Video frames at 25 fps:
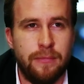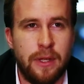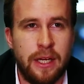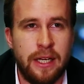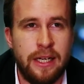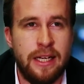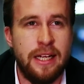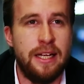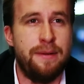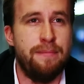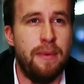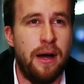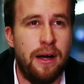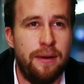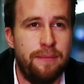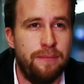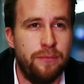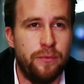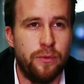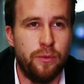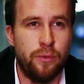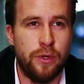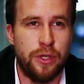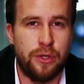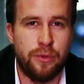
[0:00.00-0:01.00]
Enigma,
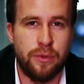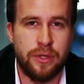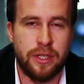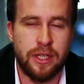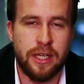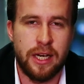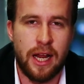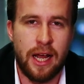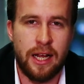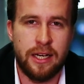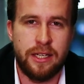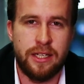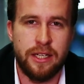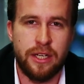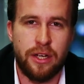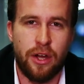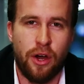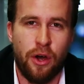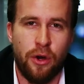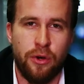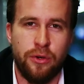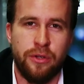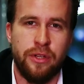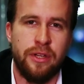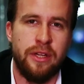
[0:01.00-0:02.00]
which was a Nazi
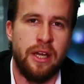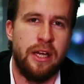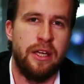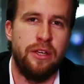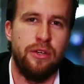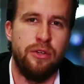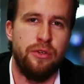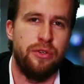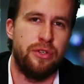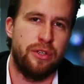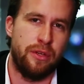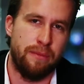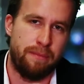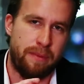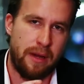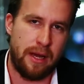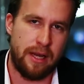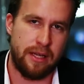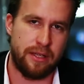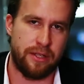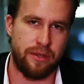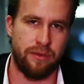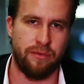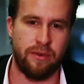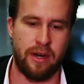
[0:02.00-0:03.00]
code that they used to
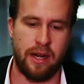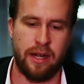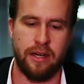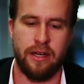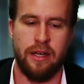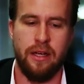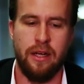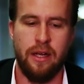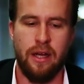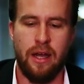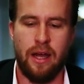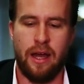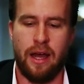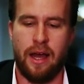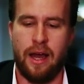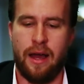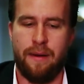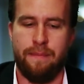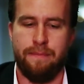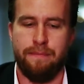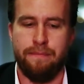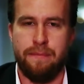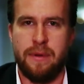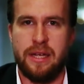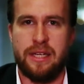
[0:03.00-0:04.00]
pass around
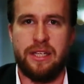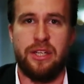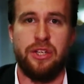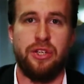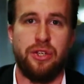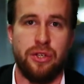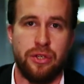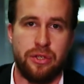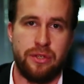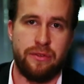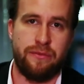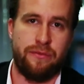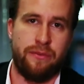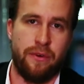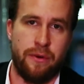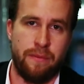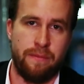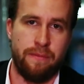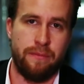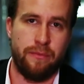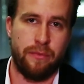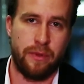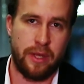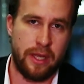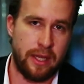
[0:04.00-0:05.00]
messages
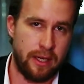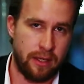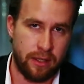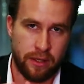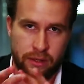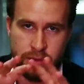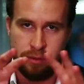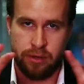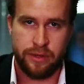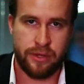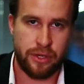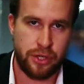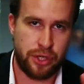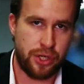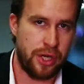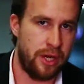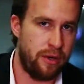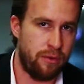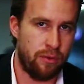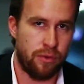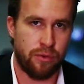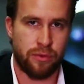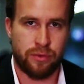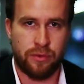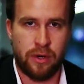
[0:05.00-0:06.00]
from Hitler and the
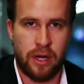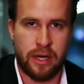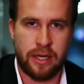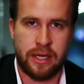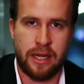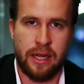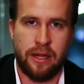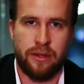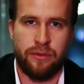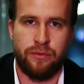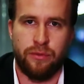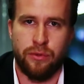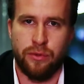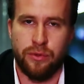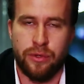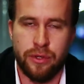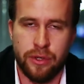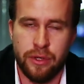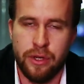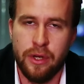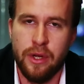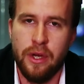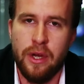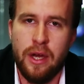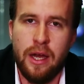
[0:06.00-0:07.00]
generals right down through
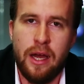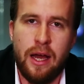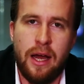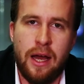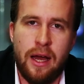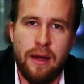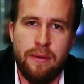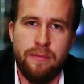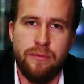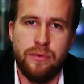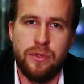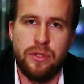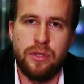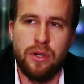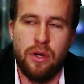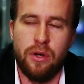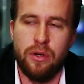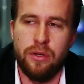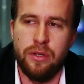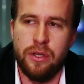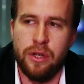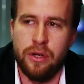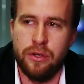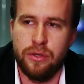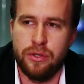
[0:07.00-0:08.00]
to
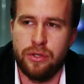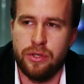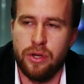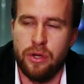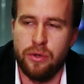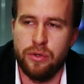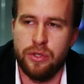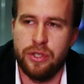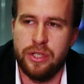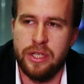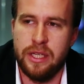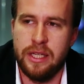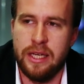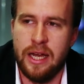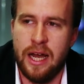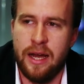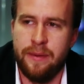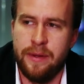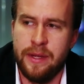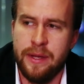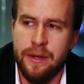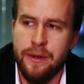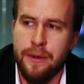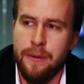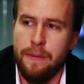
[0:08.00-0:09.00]
soldiers in the
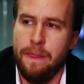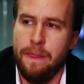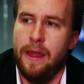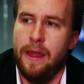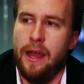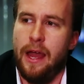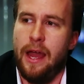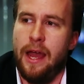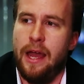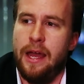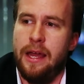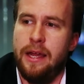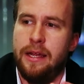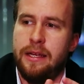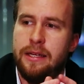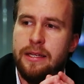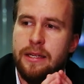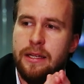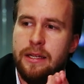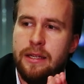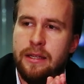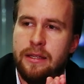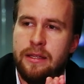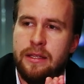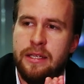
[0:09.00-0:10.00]
army.
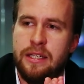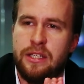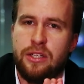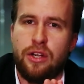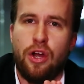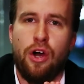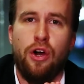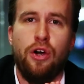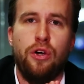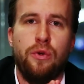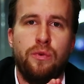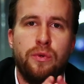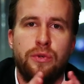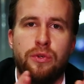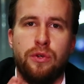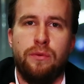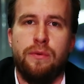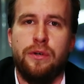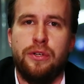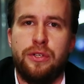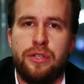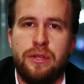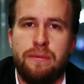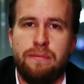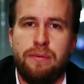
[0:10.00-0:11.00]
And this code was
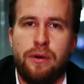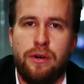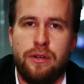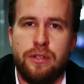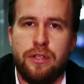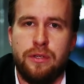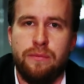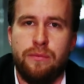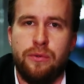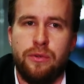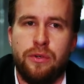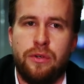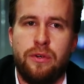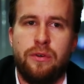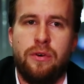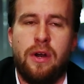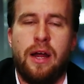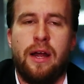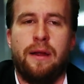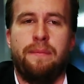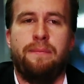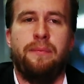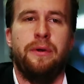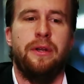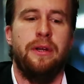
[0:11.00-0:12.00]
almost impossible to
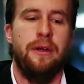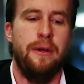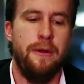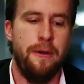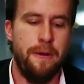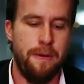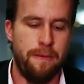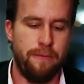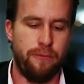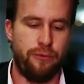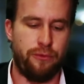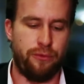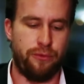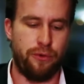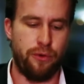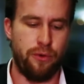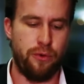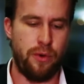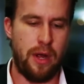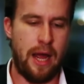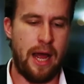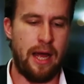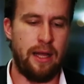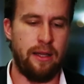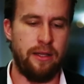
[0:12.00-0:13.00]
crack. But
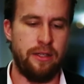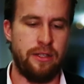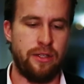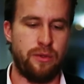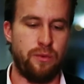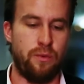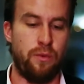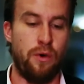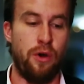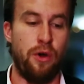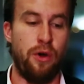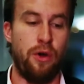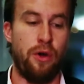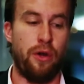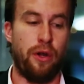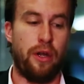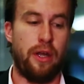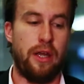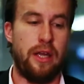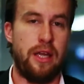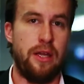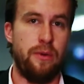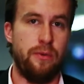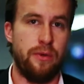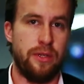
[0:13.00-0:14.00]
through Alan's
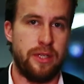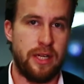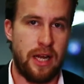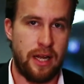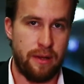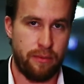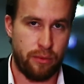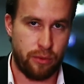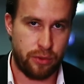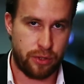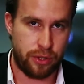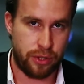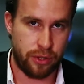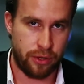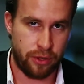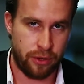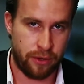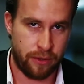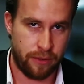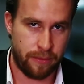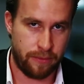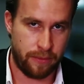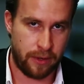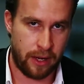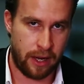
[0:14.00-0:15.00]
work, he was able
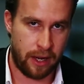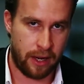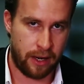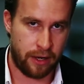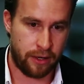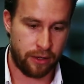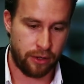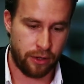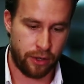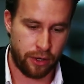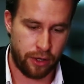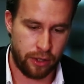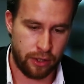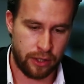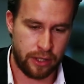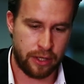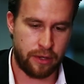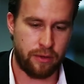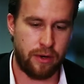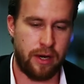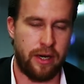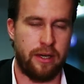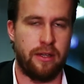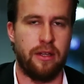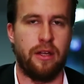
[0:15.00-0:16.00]
to not only
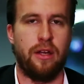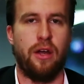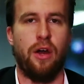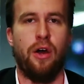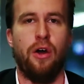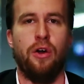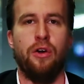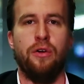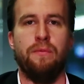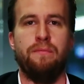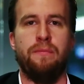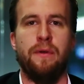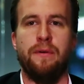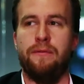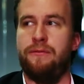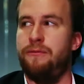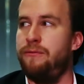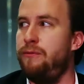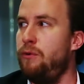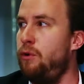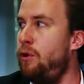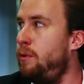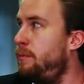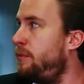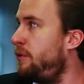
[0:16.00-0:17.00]
crack the code, but
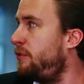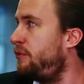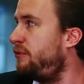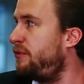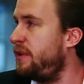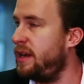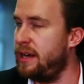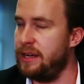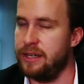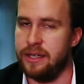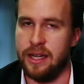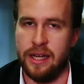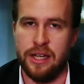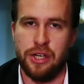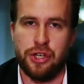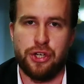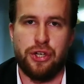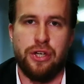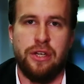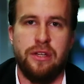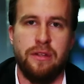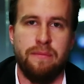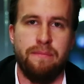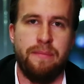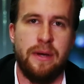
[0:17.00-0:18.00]
form the
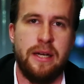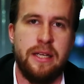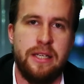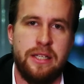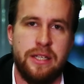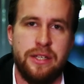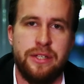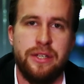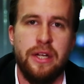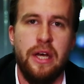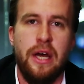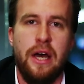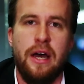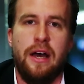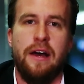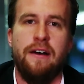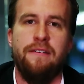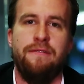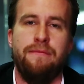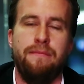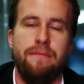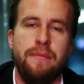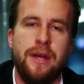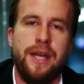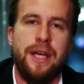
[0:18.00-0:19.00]
foundation and the basis
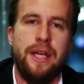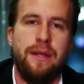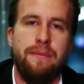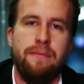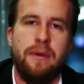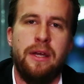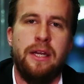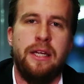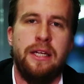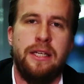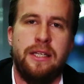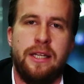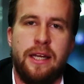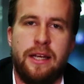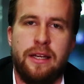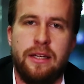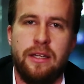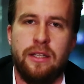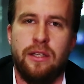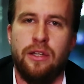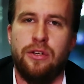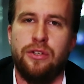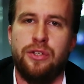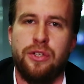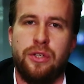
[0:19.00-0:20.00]
of many, many
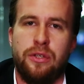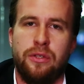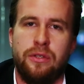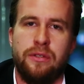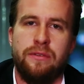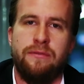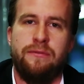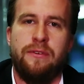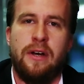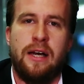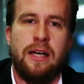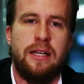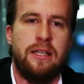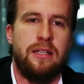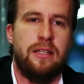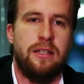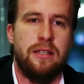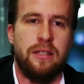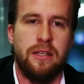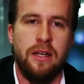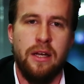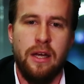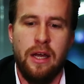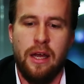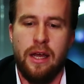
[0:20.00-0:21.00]
technological
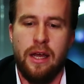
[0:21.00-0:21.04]
advances.